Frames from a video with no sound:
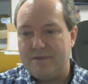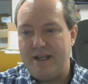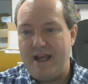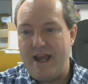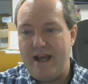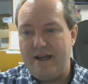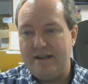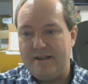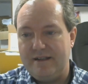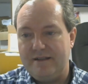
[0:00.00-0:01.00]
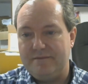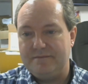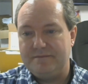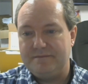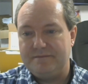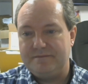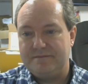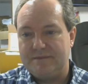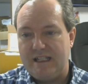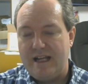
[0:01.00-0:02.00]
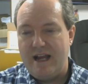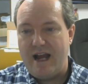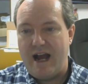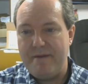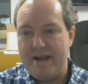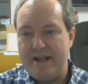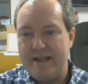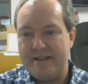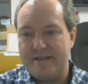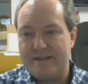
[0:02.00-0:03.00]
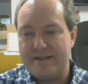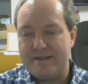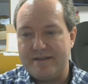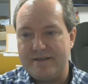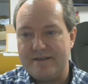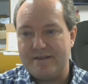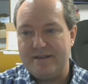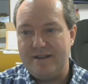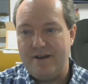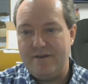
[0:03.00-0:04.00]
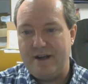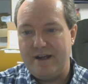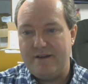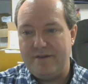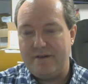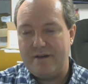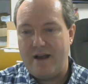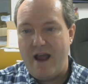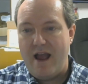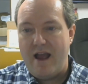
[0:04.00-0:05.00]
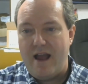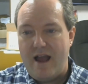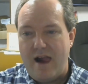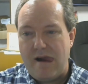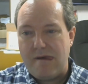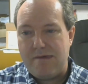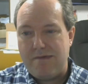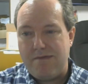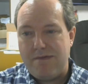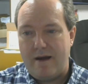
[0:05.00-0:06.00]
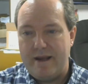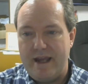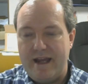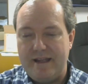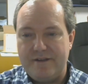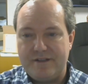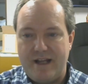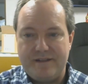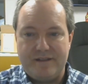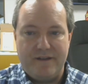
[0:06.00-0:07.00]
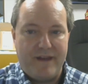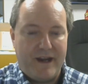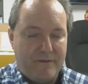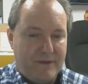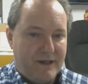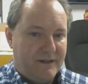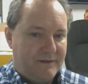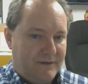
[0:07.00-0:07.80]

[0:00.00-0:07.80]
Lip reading: Yeah, yep. I mean, it's... Yeah, okay, if you're gonna... Yeah, there's lots of stuff that could be.